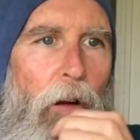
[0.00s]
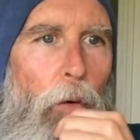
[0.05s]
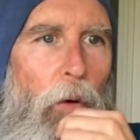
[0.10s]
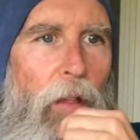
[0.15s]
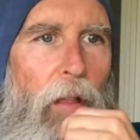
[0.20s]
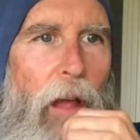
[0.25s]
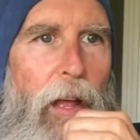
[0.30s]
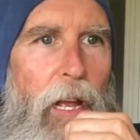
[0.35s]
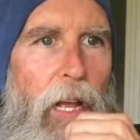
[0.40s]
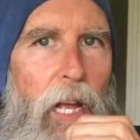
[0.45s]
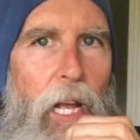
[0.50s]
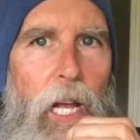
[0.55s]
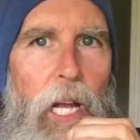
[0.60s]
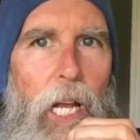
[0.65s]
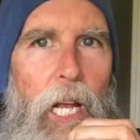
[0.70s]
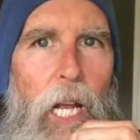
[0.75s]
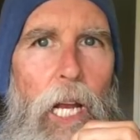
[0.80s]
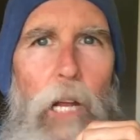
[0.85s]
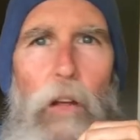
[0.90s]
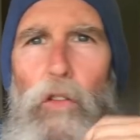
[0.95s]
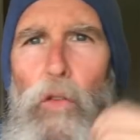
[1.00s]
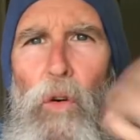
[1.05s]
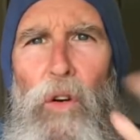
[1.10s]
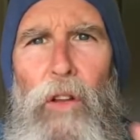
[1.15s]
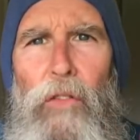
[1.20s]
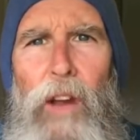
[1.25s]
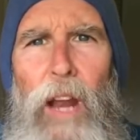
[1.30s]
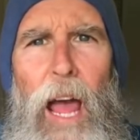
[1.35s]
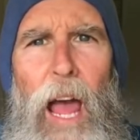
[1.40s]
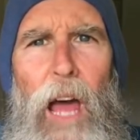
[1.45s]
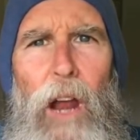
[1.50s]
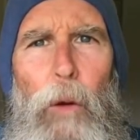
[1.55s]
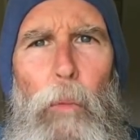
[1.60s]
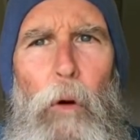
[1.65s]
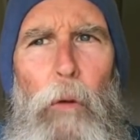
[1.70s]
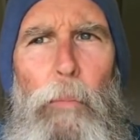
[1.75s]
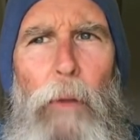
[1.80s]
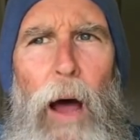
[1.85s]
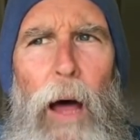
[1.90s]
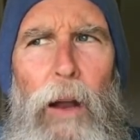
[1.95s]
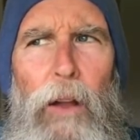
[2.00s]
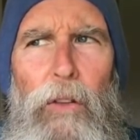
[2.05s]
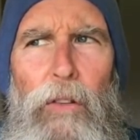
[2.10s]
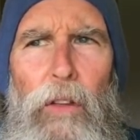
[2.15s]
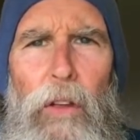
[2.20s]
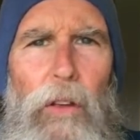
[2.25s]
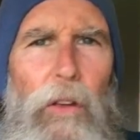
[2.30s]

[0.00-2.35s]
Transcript: when they eat any sort of an animal product,